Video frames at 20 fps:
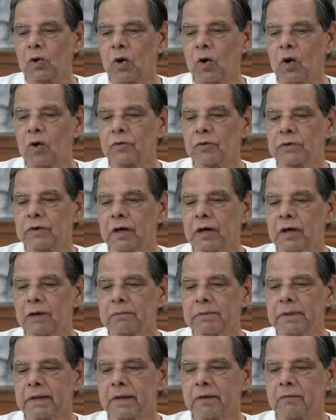
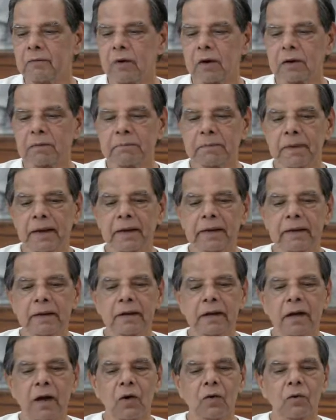longer be what men
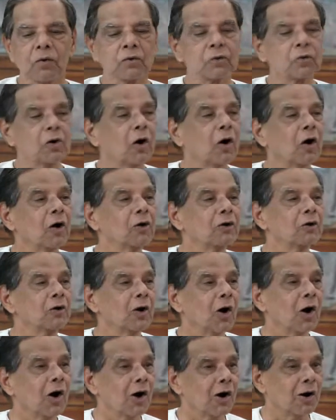now call
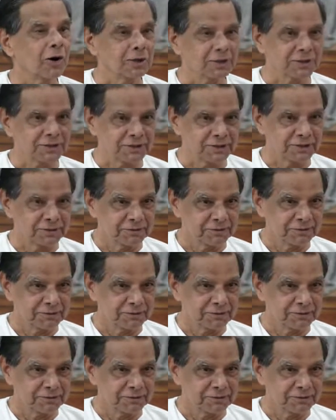gods.